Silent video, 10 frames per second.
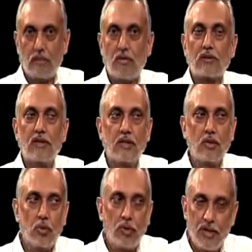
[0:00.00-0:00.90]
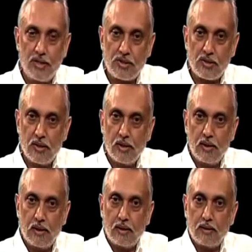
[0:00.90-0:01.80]
what they do is
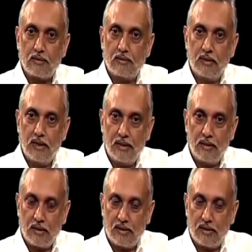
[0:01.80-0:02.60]
they